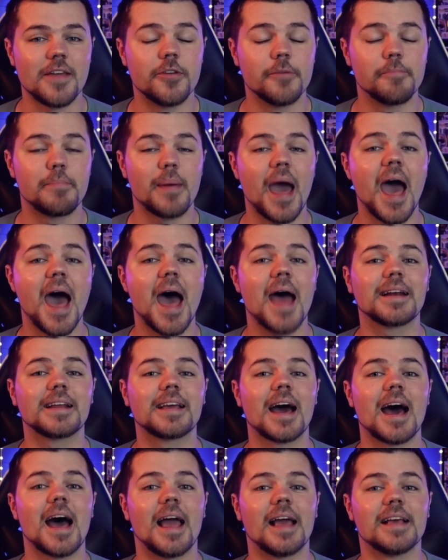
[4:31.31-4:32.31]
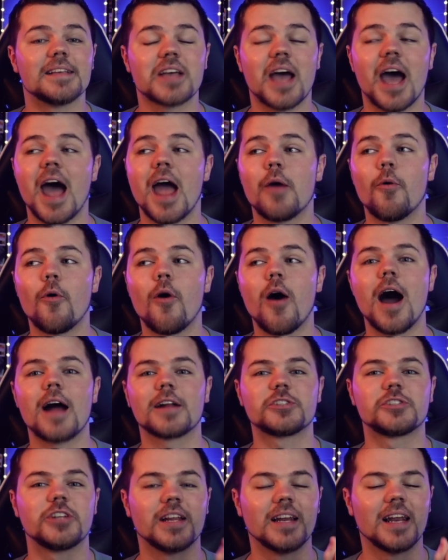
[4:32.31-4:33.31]
The Bad Guys. I
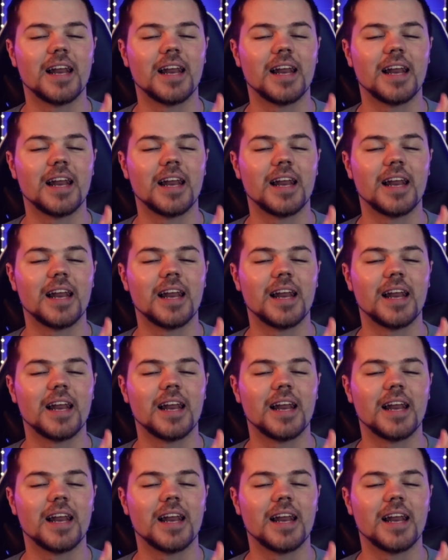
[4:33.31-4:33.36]
watched it